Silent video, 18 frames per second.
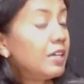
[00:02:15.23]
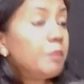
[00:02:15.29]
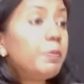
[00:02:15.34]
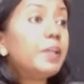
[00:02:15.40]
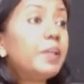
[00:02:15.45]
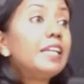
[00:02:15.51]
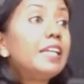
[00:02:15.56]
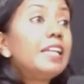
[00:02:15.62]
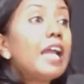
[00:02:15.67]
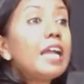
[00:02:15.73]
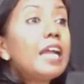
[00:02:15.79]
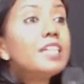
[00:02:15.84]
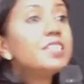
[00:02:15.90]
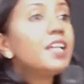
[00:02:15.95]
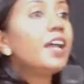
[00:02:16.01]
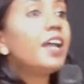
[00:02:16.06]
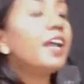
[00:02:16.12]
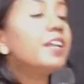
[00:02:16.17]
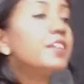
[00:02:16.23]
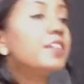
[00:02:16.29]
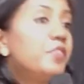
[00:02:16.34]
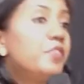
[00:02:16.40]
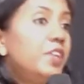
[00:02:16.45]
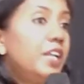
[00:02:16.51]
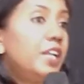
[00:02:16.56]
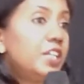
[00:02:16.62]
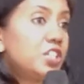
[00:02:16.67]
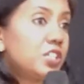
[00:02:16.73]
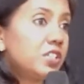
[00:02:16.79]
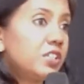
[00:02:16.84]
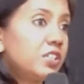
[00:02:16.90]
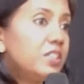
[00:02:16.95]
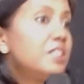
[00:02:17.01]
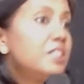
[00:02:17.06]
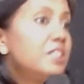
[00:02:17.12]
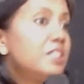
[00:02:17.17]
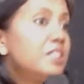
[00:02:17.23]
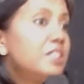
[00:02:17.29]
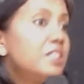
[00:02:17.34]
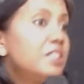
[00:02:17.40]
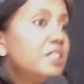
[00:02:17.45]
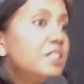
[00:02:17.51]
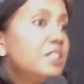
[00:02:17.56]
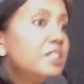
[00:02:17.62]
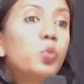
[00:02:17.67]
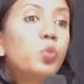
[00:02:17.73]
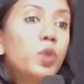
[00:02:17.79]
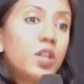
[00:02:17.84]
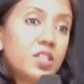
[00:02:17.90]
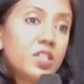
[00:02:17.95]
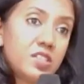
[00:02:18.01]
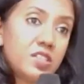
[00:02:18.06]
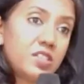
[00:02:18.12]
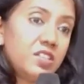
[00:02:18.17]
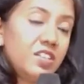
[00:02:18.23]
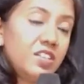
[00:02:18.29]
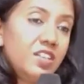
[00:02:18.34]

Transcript: But Elijah had revelation. This is how God works.